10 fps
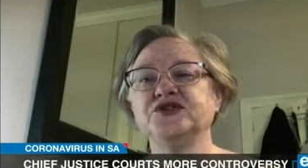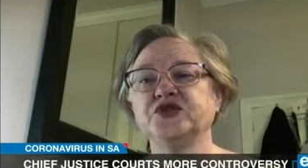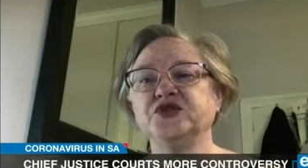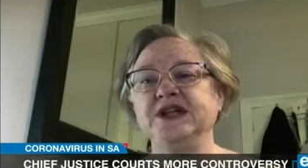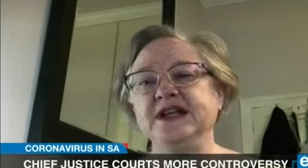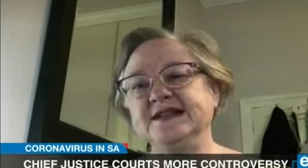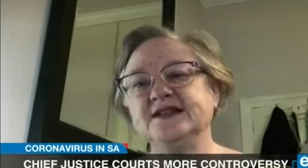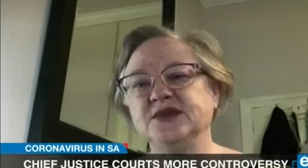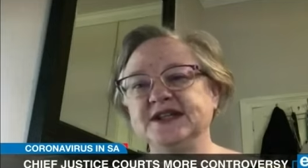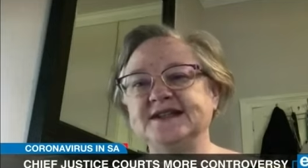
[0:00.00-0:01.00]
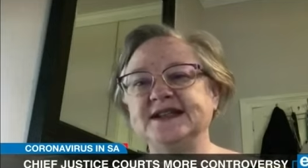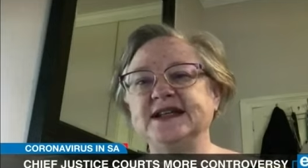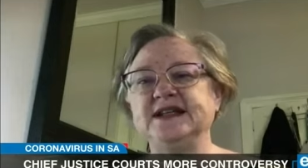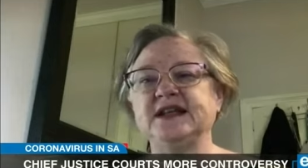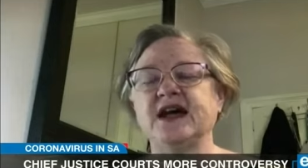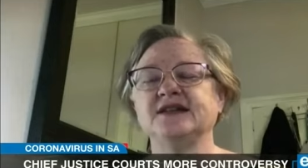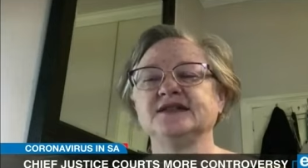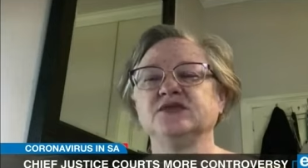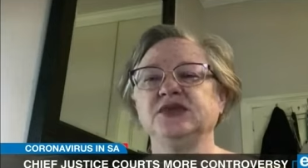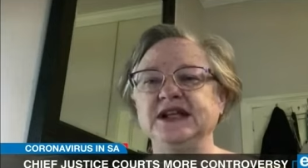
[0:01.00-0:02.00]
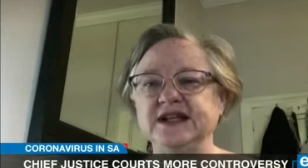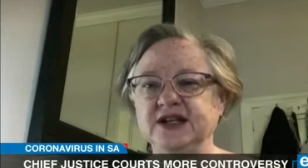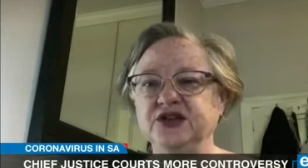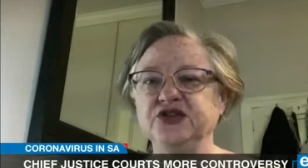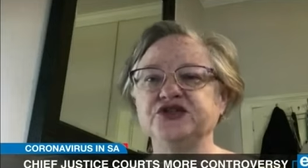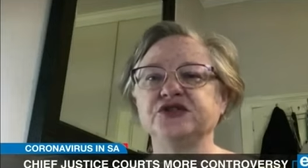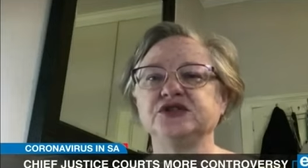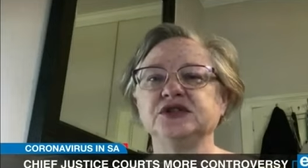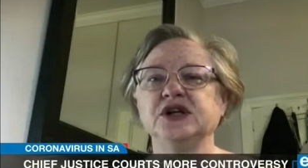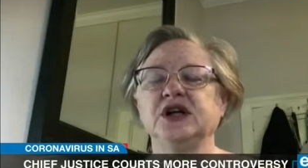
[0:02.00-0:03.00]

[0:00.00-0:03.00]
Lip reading: you need to be seen as completely neutral,